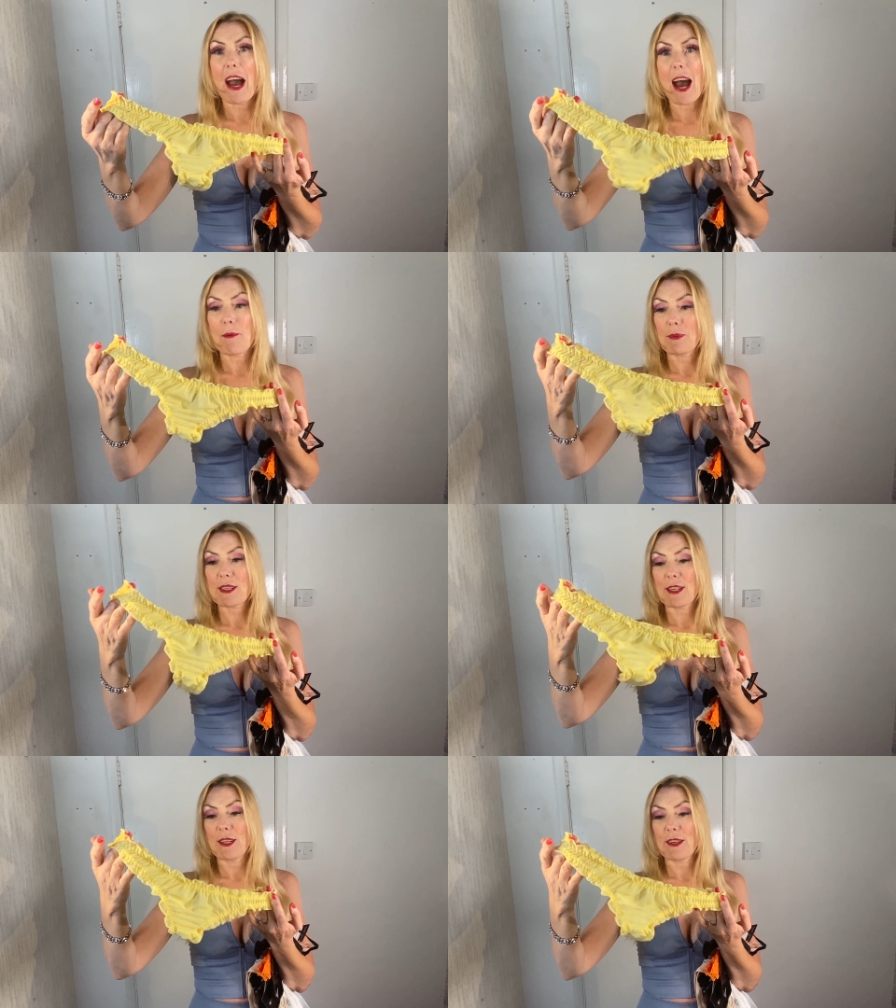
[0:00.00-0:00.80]

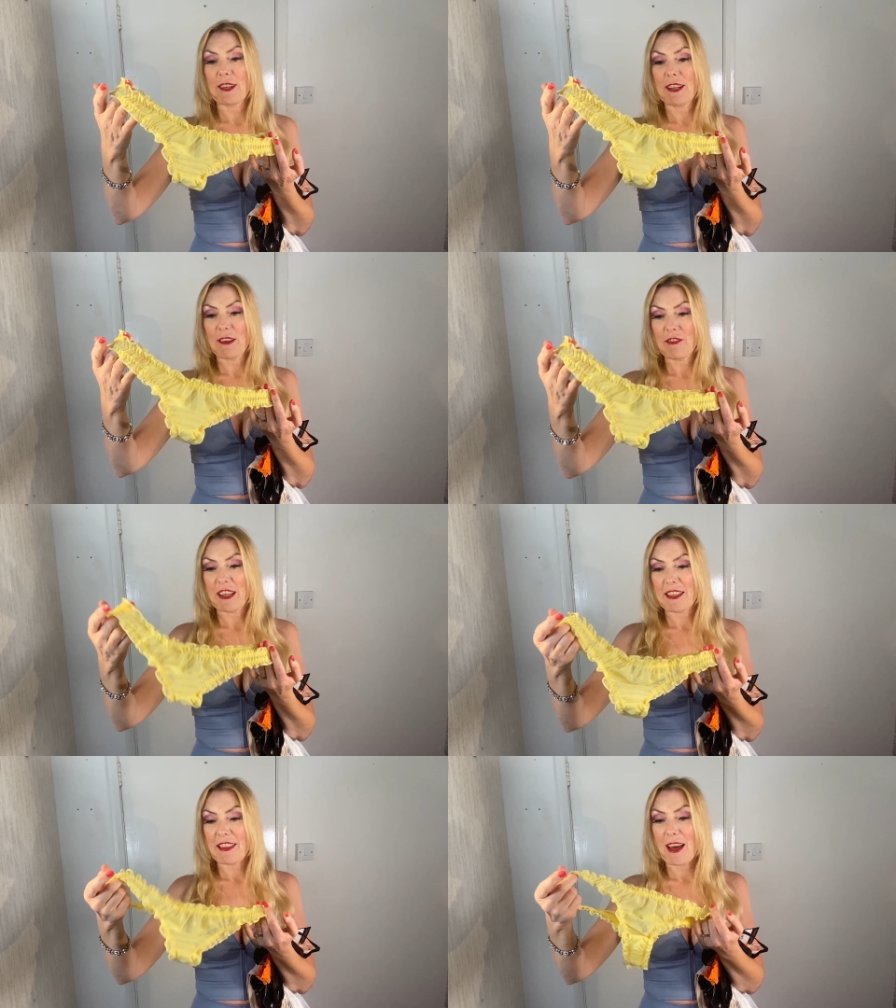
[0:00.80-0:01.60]
absolutely
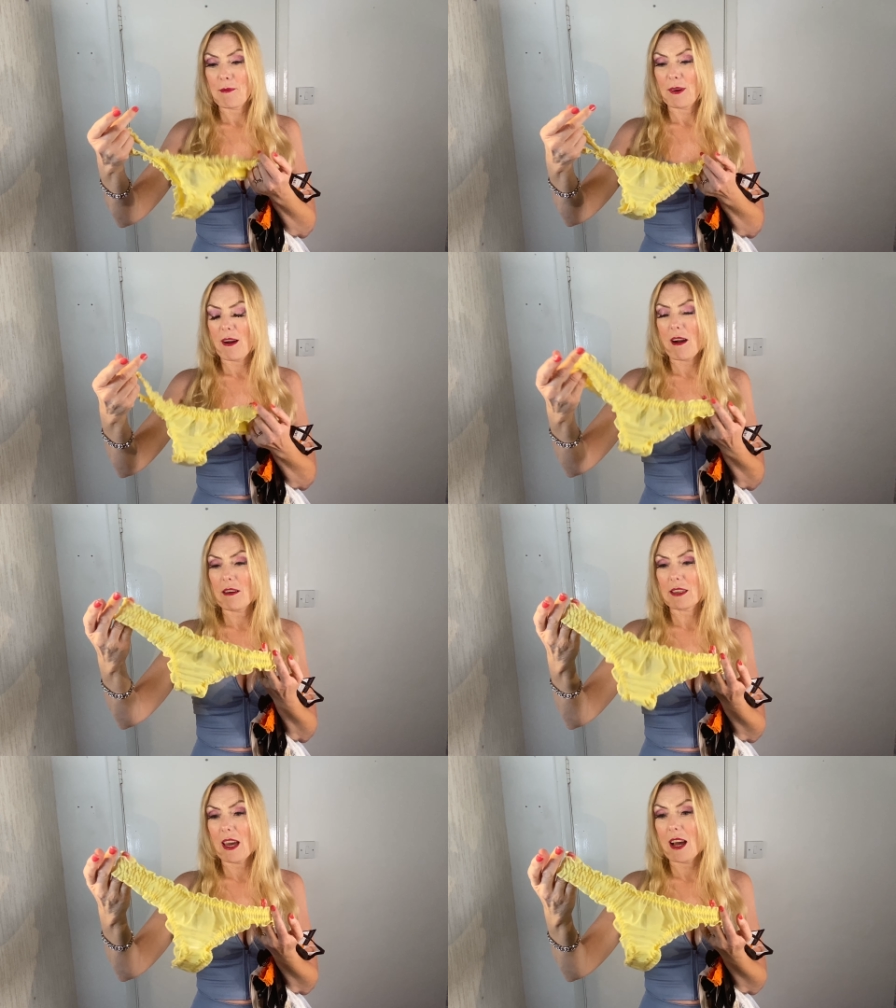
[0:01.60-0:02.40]
loving them. Oh
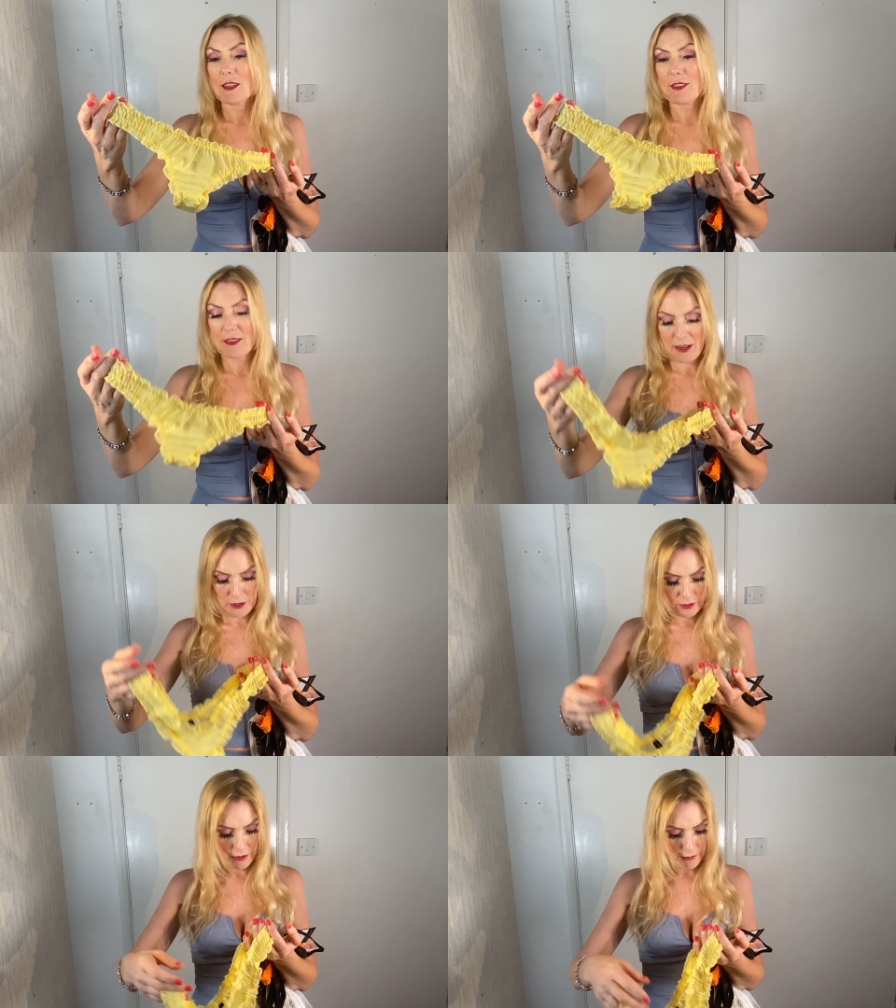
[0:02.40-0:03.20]
yeah, I just, I
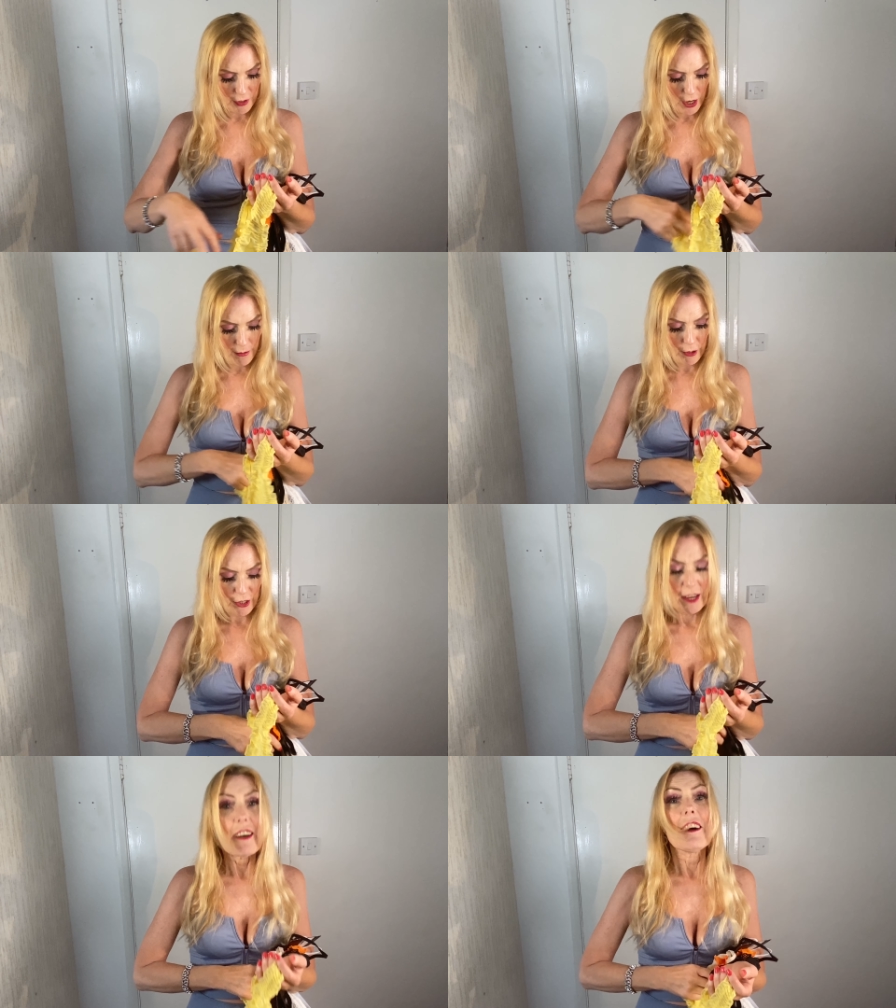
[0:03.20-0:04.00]
just love them so much.
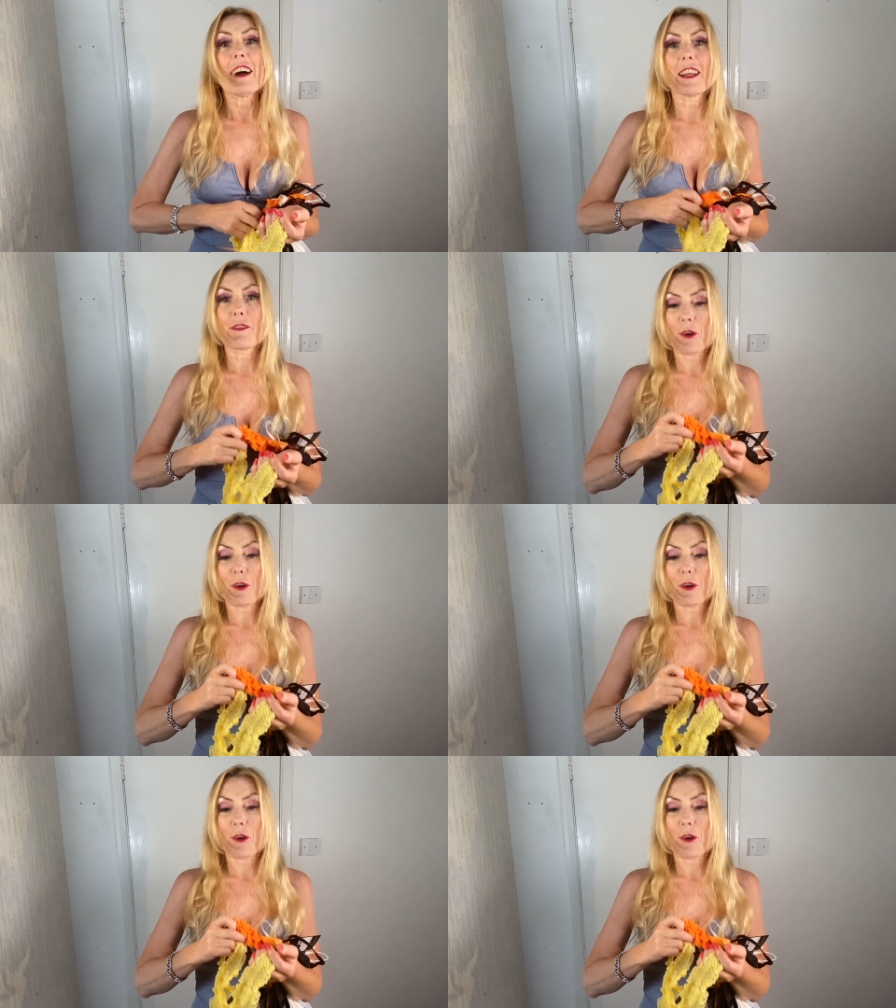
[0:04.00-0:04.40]
And I've